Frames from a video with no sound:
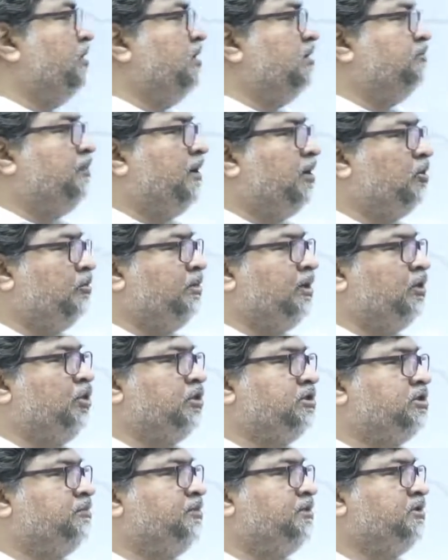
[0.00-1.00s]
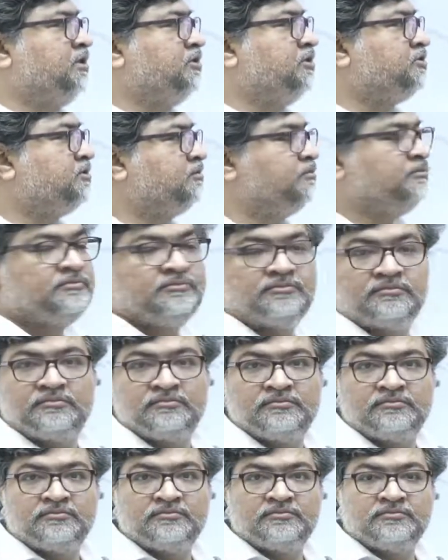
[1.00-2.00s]
part of Arunachal Pradesh.
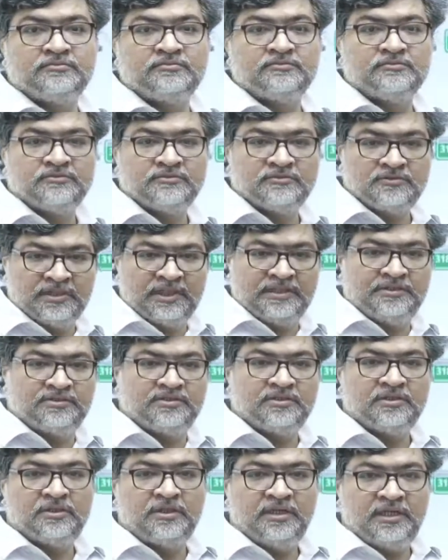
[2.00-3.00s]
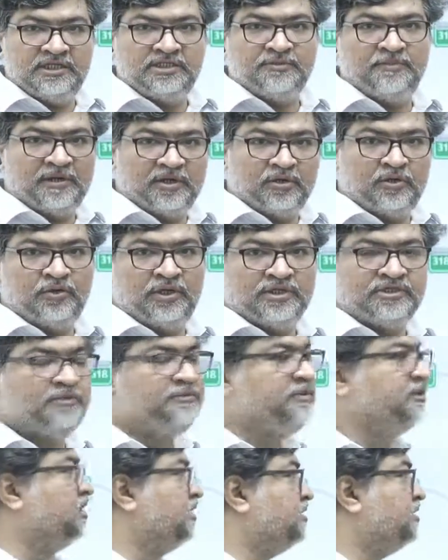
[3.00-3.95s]
Right, is a part of Arunachal Pradesh